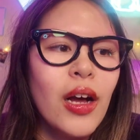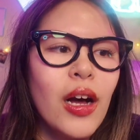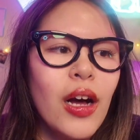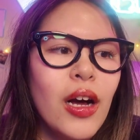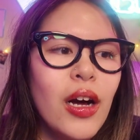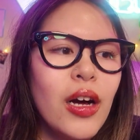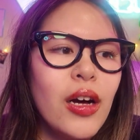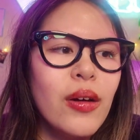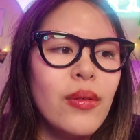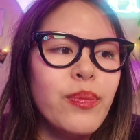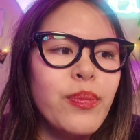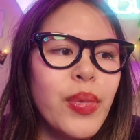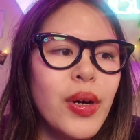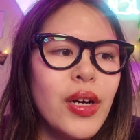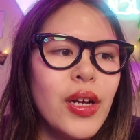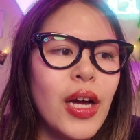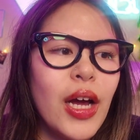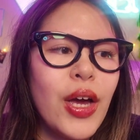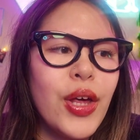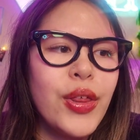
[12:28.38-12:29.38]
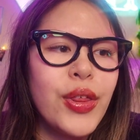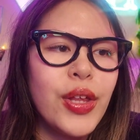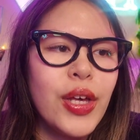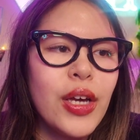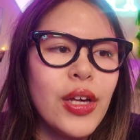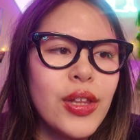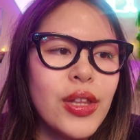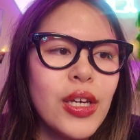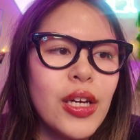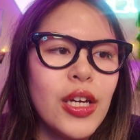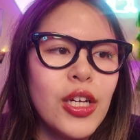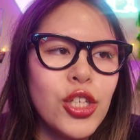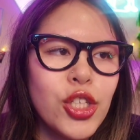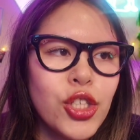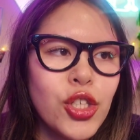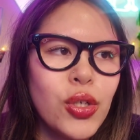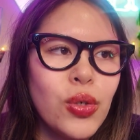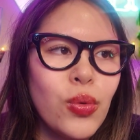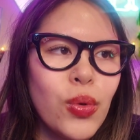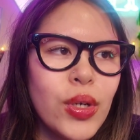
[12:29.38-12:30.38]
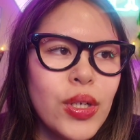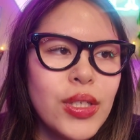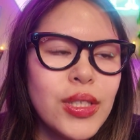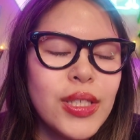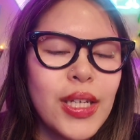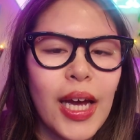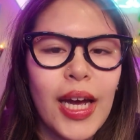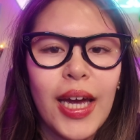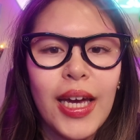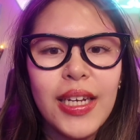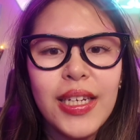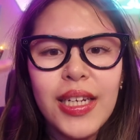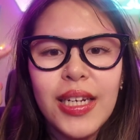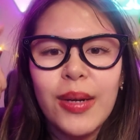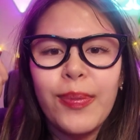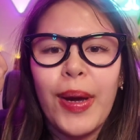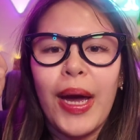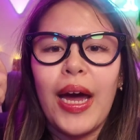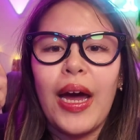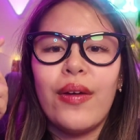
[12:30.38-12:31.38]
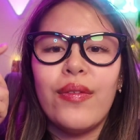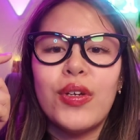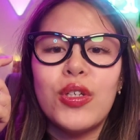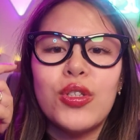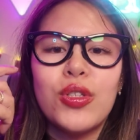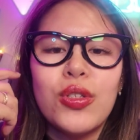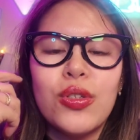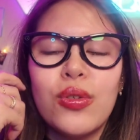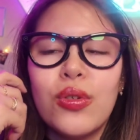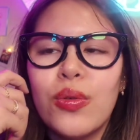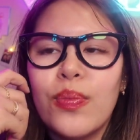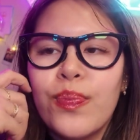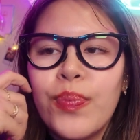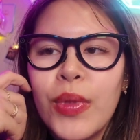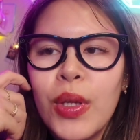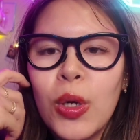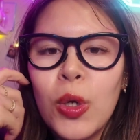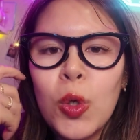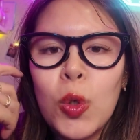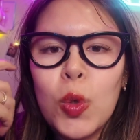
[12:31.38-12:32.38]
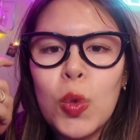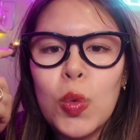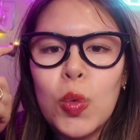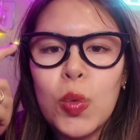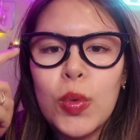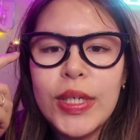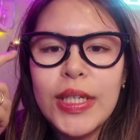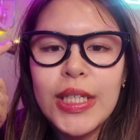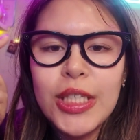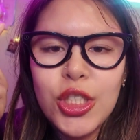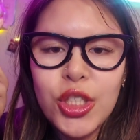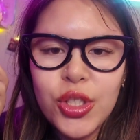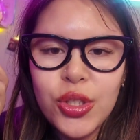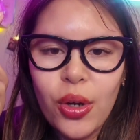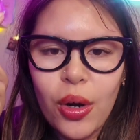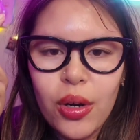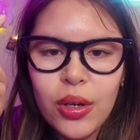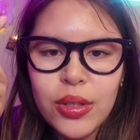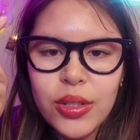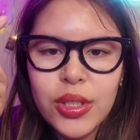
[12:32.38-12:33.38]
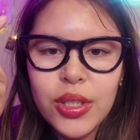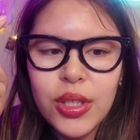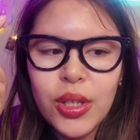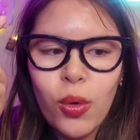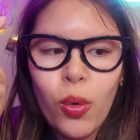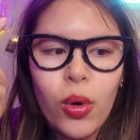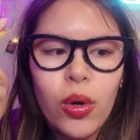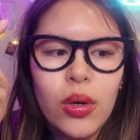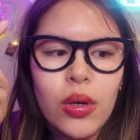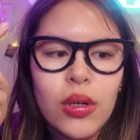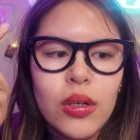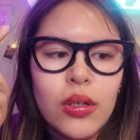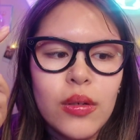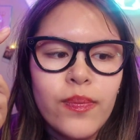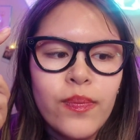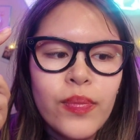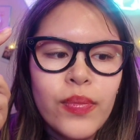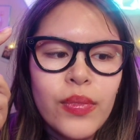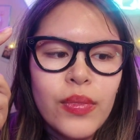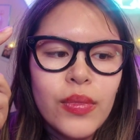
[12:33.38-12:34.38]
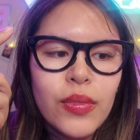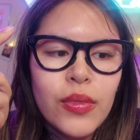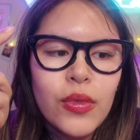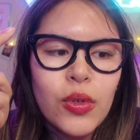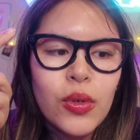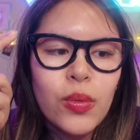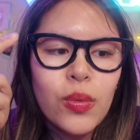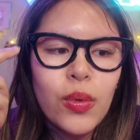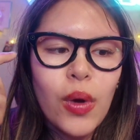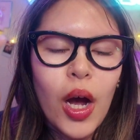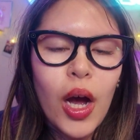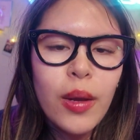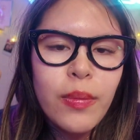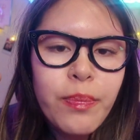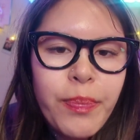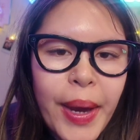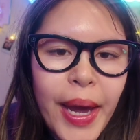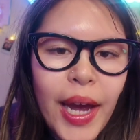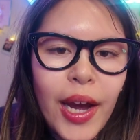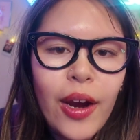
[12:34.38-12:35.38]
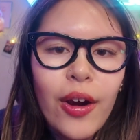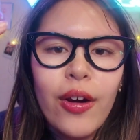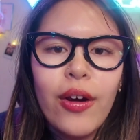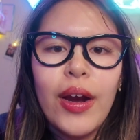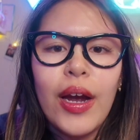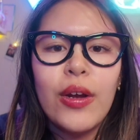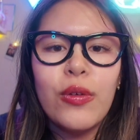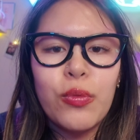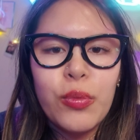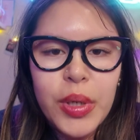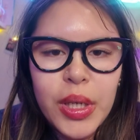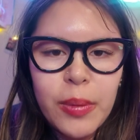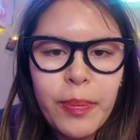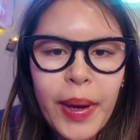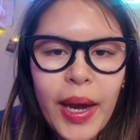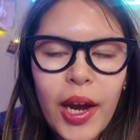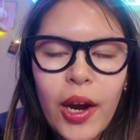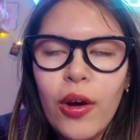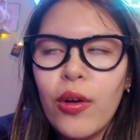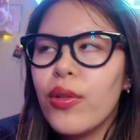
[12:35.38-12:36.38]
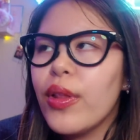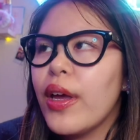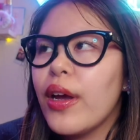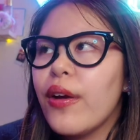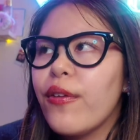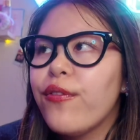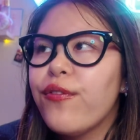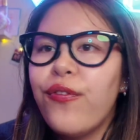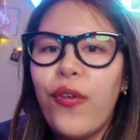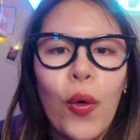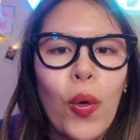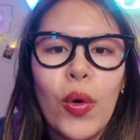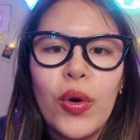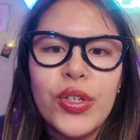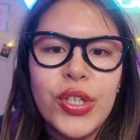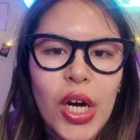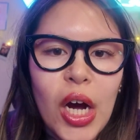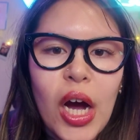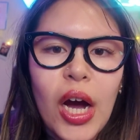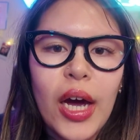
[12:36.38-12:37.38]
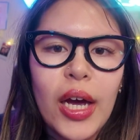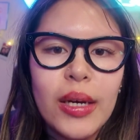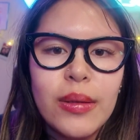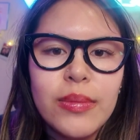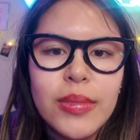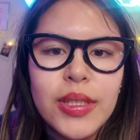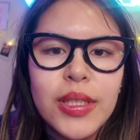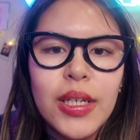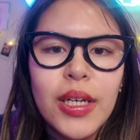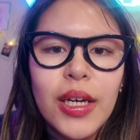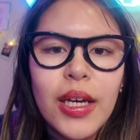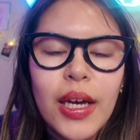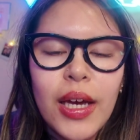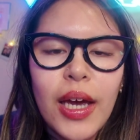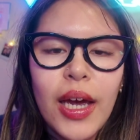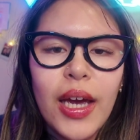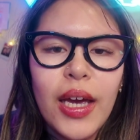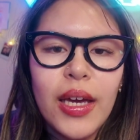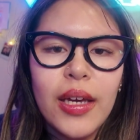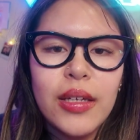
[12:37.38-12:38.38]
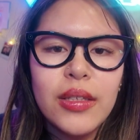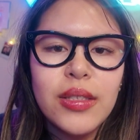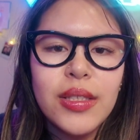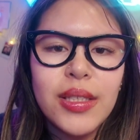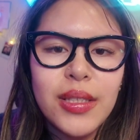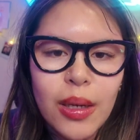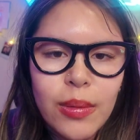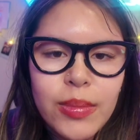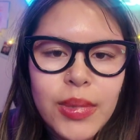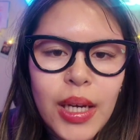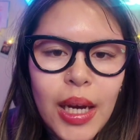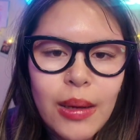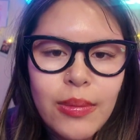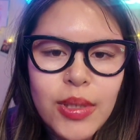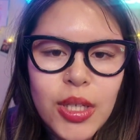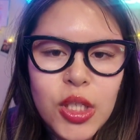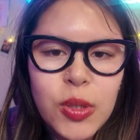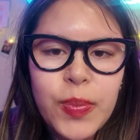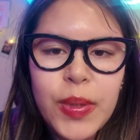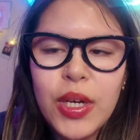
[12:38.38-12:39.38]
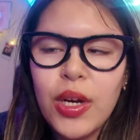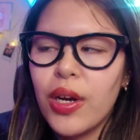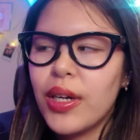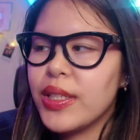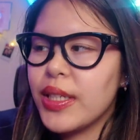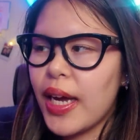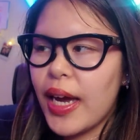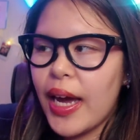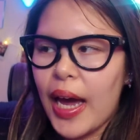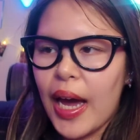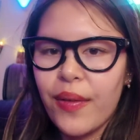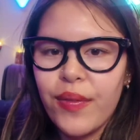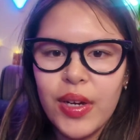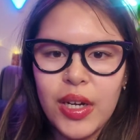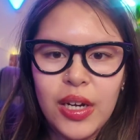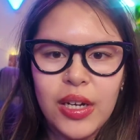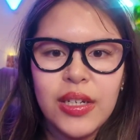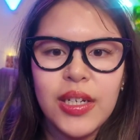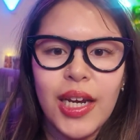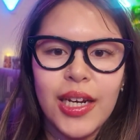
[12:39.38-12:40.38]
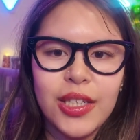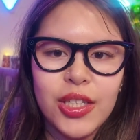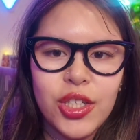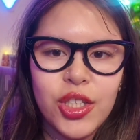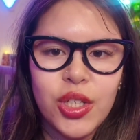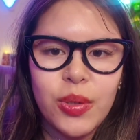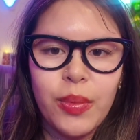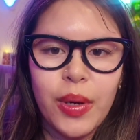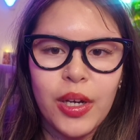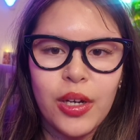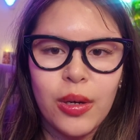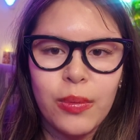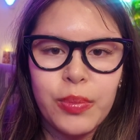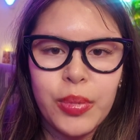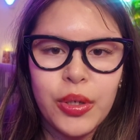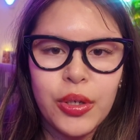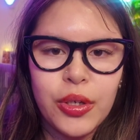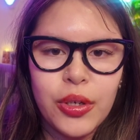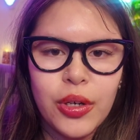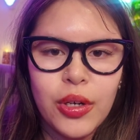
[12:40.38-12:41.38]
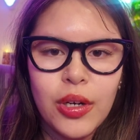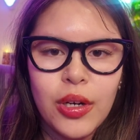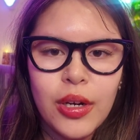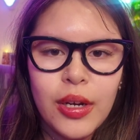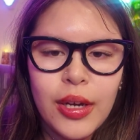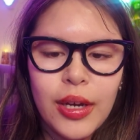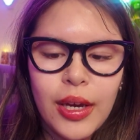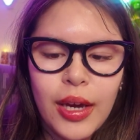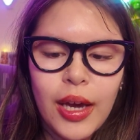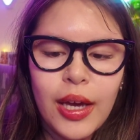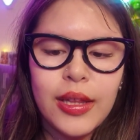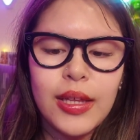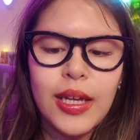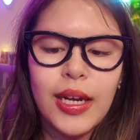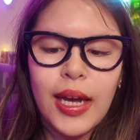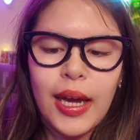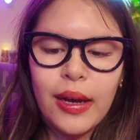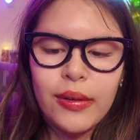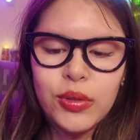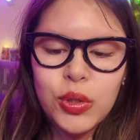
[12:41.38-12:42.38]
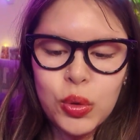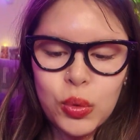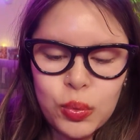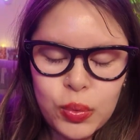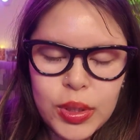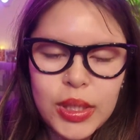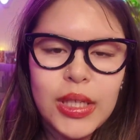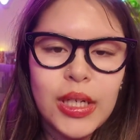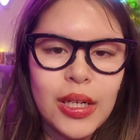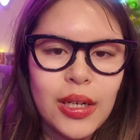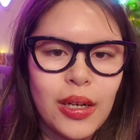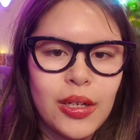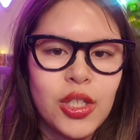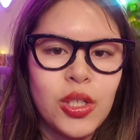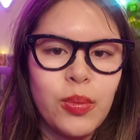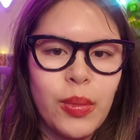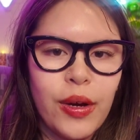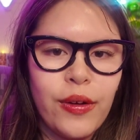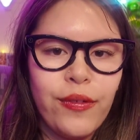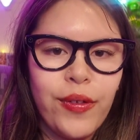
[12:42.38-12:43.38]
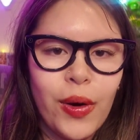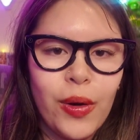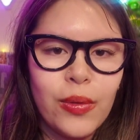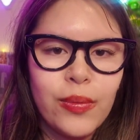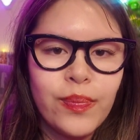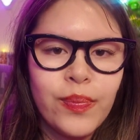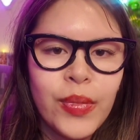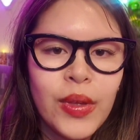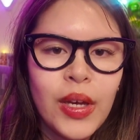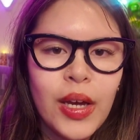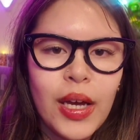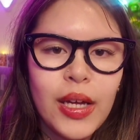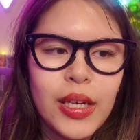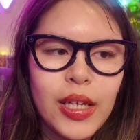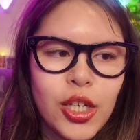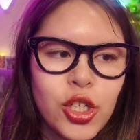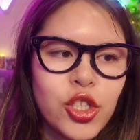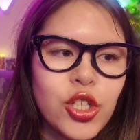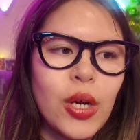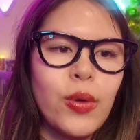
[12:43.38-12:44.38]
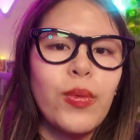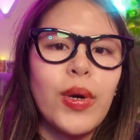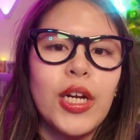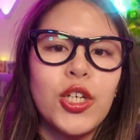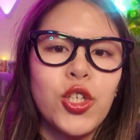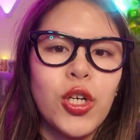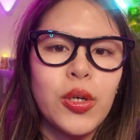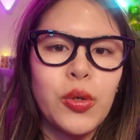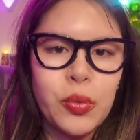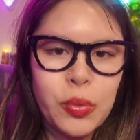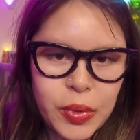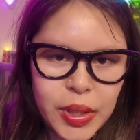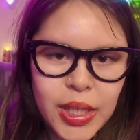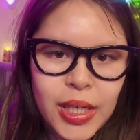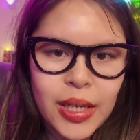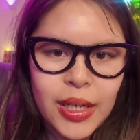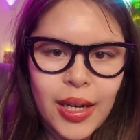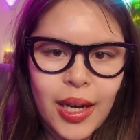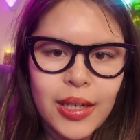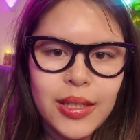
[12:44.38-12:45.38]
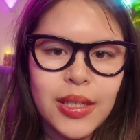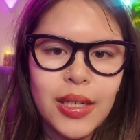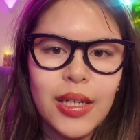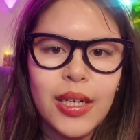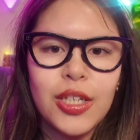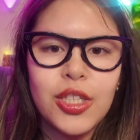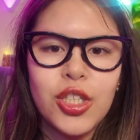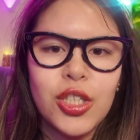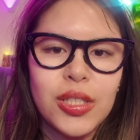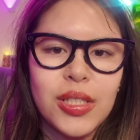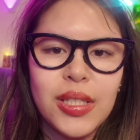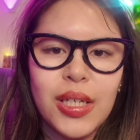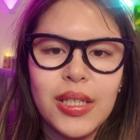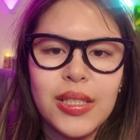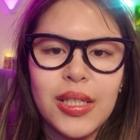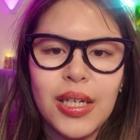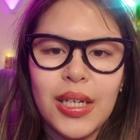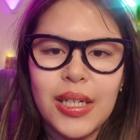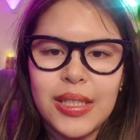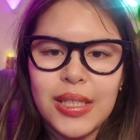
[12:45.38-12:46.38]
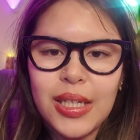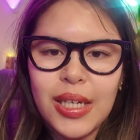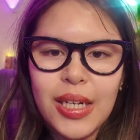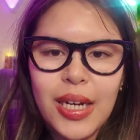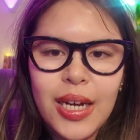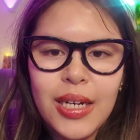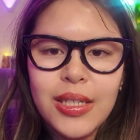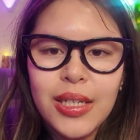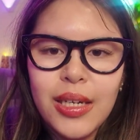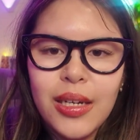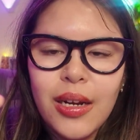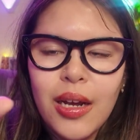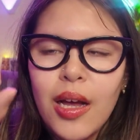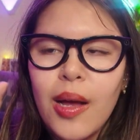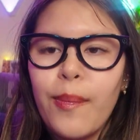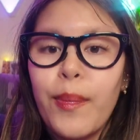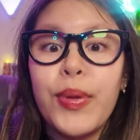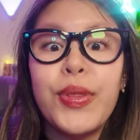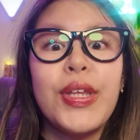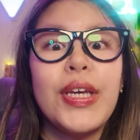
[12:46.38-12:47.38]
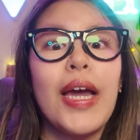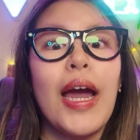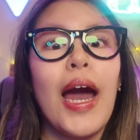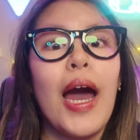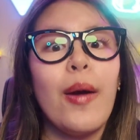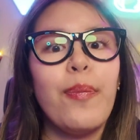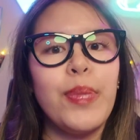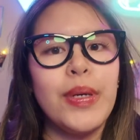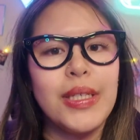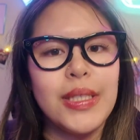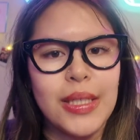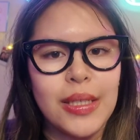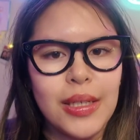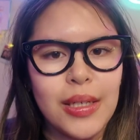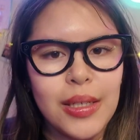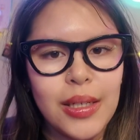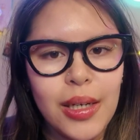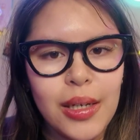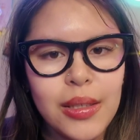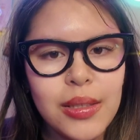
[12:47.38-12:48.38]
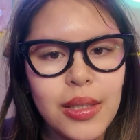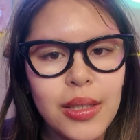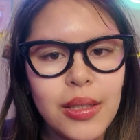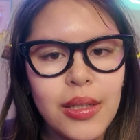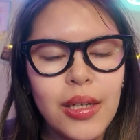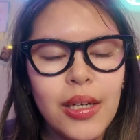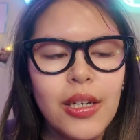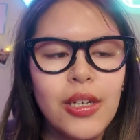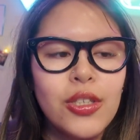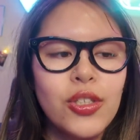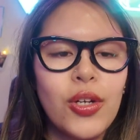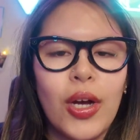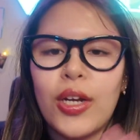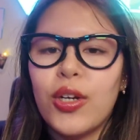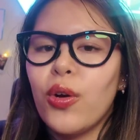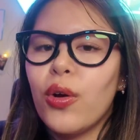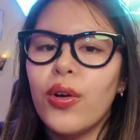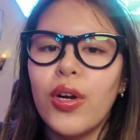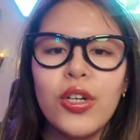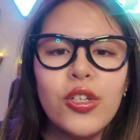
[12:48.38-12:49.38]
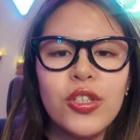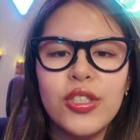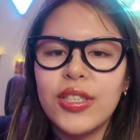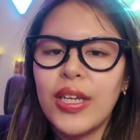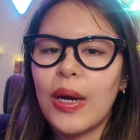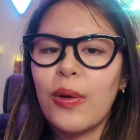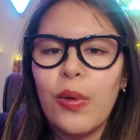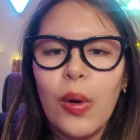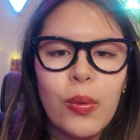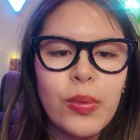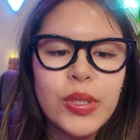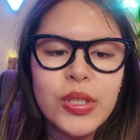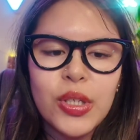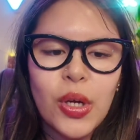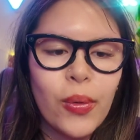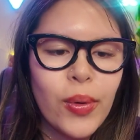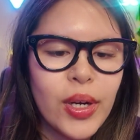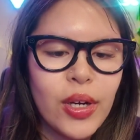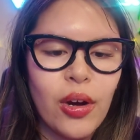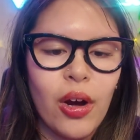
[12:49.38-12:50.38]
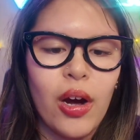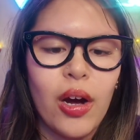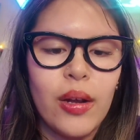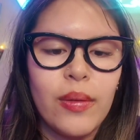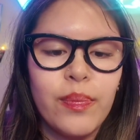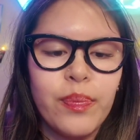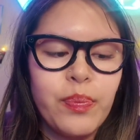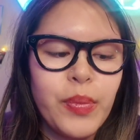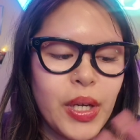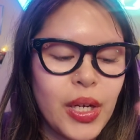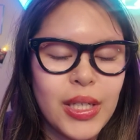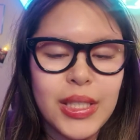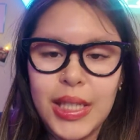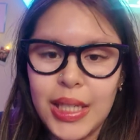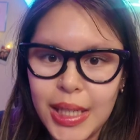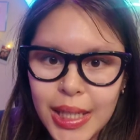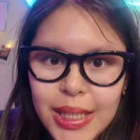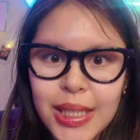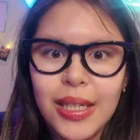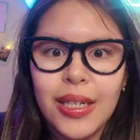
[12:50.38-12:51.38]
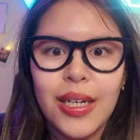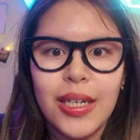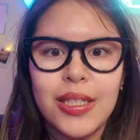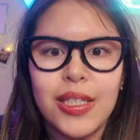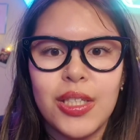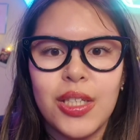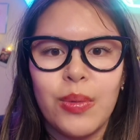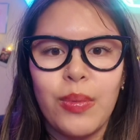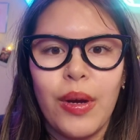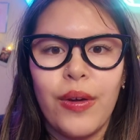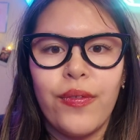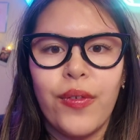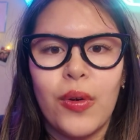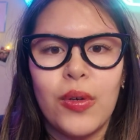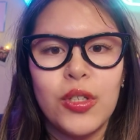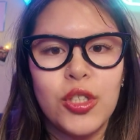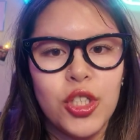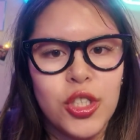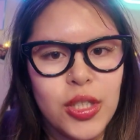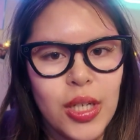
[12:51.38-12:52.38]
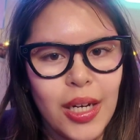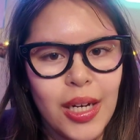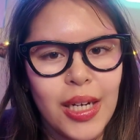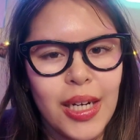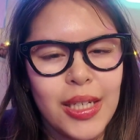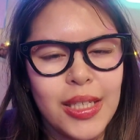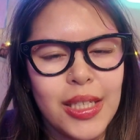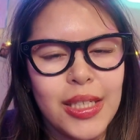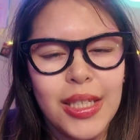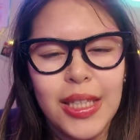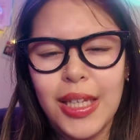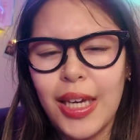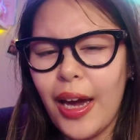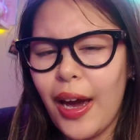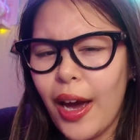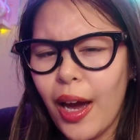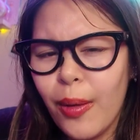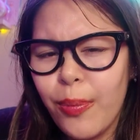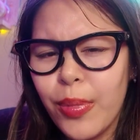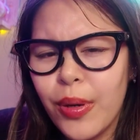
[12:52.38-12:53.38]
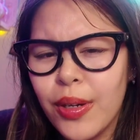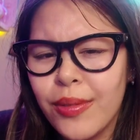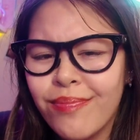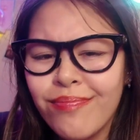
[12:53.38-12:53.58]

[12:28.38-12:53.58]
But I think the issue was I ended up having to restart or unpair and repair like 4 times. And sometimes it's because I have it connected to my computer and then I have to reconnect to my phone. And each time when I try to reconnect it, it just says like it's connected, but the app isn't connected. So I don't understand what was going on because it is connected to my phone. It's just not connected to the app.